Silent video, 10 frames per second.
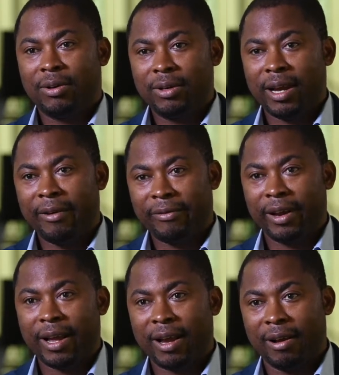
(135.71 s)
all the
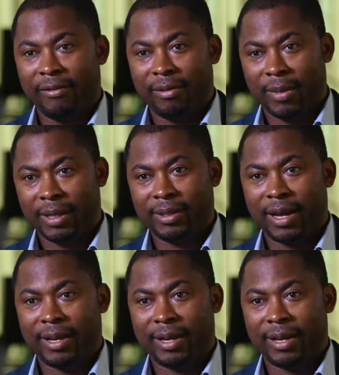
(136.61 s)
African governments